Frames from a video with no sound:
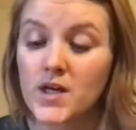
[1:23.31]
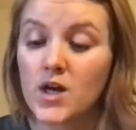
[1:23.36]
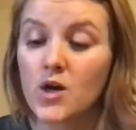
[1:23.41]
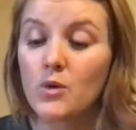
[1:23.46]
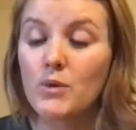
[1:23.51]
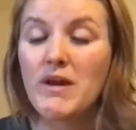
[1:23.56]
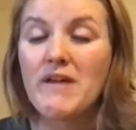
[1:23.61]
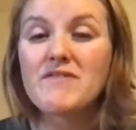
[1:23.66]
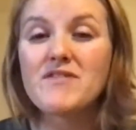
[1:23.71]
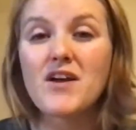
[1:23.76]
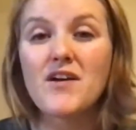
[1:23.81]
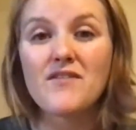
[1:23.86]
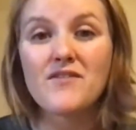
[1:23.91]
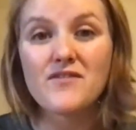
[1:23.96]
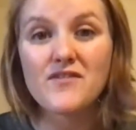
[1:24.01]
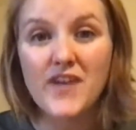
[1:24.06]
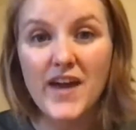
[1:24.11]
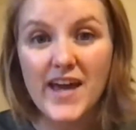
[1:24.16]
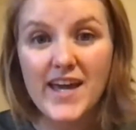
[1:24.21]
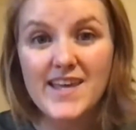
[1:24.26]
We have to have
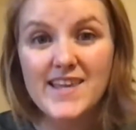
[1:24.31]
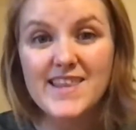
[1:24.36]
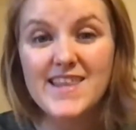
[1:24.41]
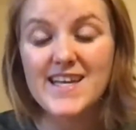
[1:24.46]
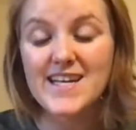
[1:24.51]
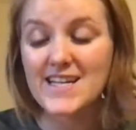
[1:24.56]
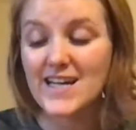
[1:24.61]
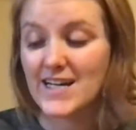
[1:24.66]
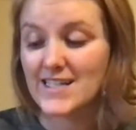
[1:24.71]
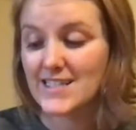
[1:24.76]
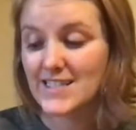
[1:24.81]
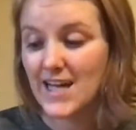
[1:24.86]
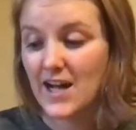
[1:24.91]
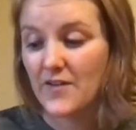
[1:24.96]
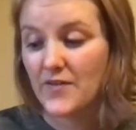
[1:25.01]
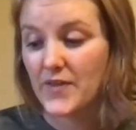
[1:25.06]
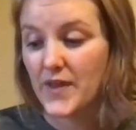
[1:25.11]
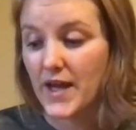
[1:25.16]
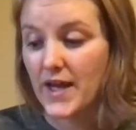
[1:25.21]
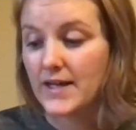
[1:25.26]
faith and not doubt
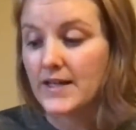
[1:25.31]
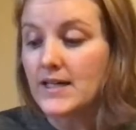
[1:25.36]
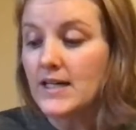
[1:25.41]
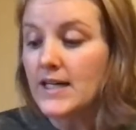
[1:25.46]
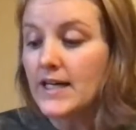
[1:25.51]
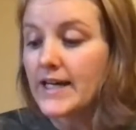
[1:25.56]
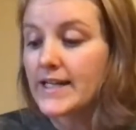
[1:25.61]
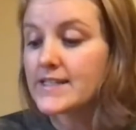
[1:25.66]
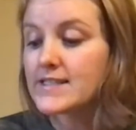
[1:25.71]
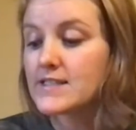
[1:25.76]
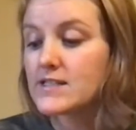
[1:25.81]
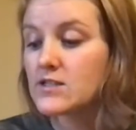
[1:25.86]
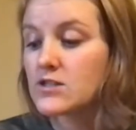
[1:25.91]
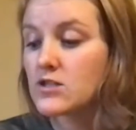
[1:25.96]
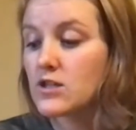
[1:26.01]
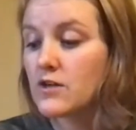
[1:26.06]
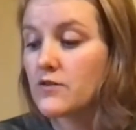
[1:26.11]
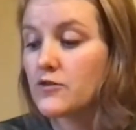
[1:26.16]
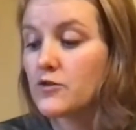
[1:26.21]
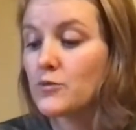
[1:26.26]
that. And this is,
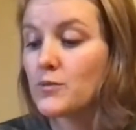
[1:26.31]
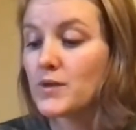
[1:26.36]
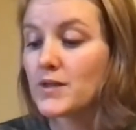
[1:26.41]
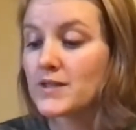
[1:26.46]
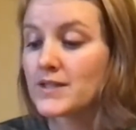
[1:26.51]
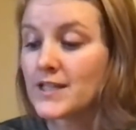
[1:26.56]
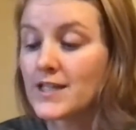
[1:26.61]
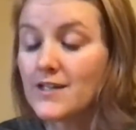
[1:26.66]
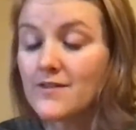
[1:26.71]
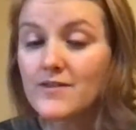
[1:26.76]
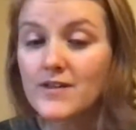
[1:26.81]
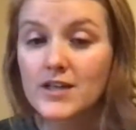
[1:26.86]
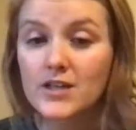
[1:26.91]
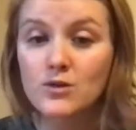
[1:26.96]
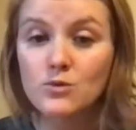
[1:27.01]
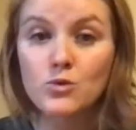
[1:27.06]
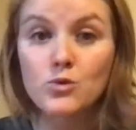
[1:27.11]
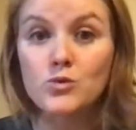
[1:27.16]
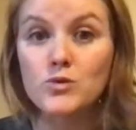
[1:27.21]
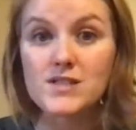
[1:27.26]
if you believe it, you
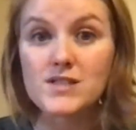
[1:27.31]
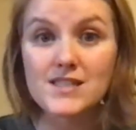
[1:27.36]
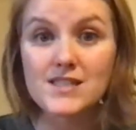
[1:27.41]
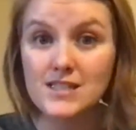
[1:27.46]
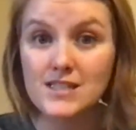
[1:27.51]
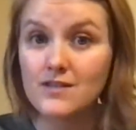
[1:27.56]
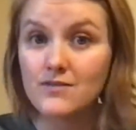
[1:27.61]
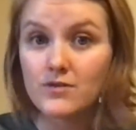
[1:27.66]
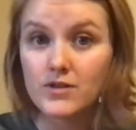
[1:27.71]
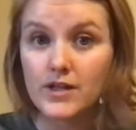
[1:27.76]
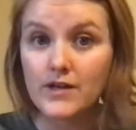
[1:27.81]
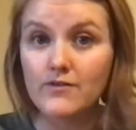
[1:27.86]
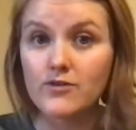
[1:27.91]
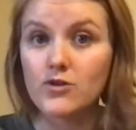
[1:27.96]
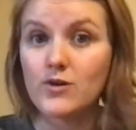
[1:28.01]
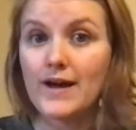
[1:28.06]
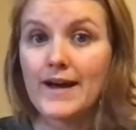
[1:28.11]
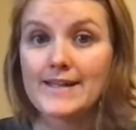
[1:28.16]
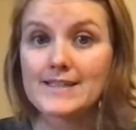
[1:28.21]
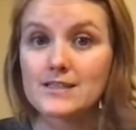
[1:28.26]
will receive whatever you
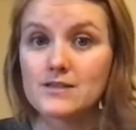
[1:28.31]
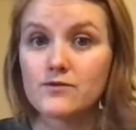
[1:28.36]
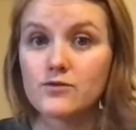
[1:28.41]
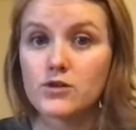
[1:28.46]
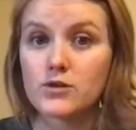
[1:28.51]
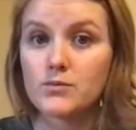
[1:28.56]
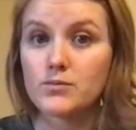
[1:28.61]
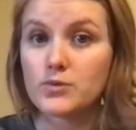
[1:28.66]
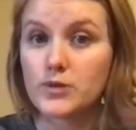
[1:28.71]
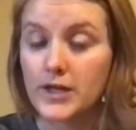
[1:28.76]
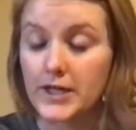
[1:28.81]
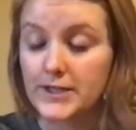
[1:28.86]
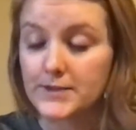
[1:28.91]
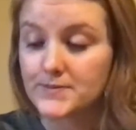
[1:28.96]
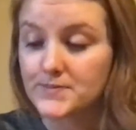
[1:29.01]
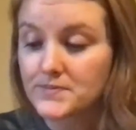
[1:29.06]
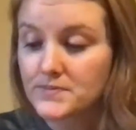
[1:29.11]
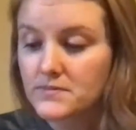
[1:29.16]
ask for in prayer.